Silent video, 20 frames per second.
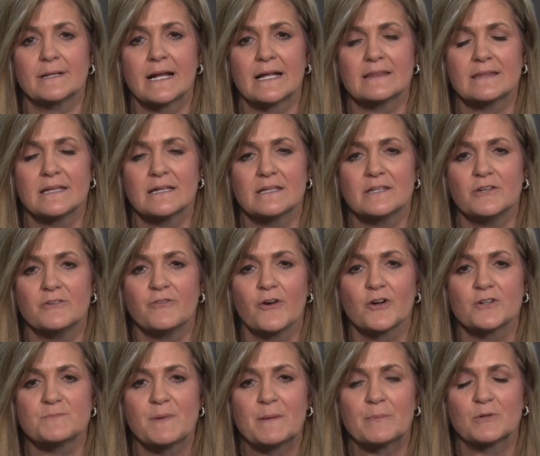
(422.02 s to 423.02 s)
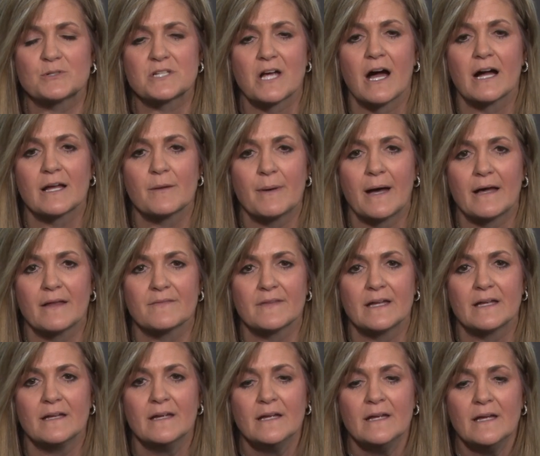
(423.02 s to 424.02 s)
and I think you've heard people talk about
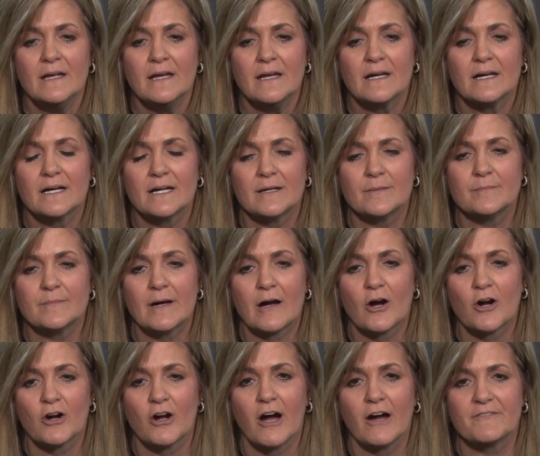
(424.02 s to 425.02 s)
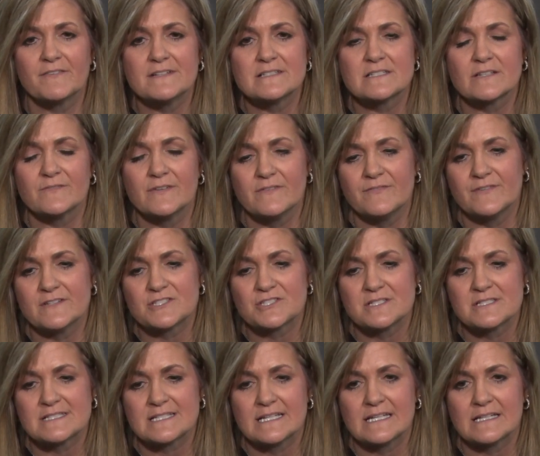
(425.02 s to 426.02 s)
that um, our offensive
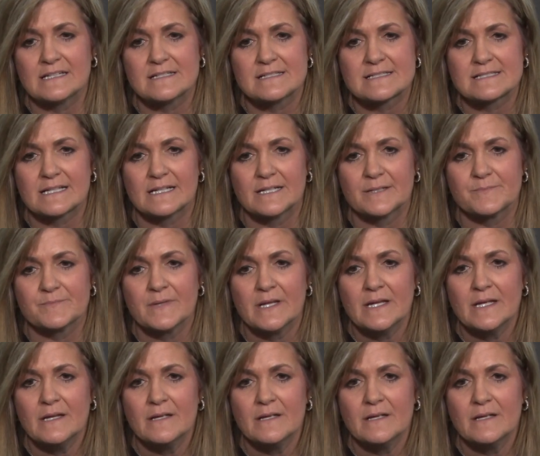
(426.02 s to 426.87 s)
efficiency is um,